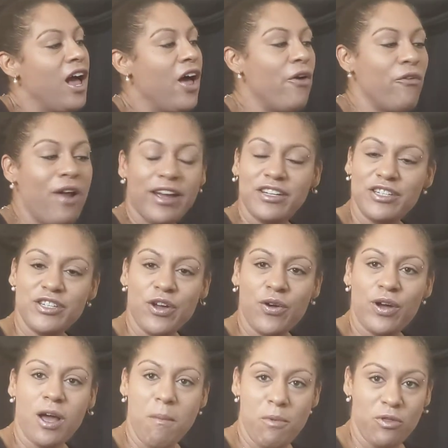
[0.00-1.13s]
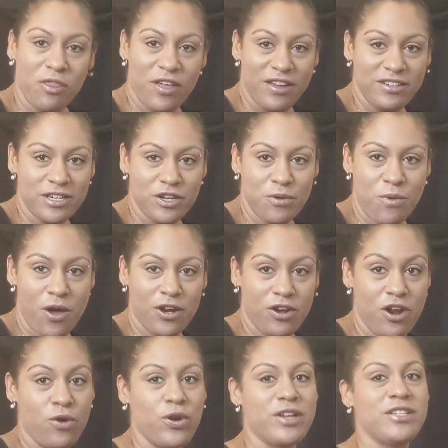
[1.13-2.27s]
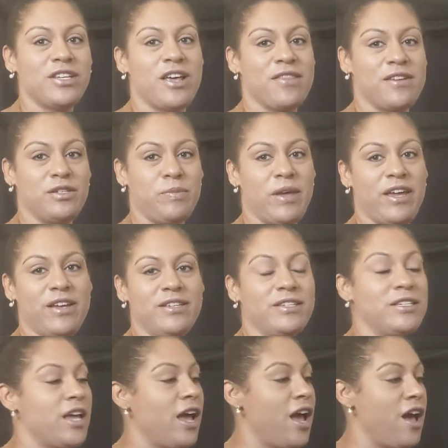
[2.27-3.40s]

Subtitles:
All right, so a couple things that you want to notice on this piece.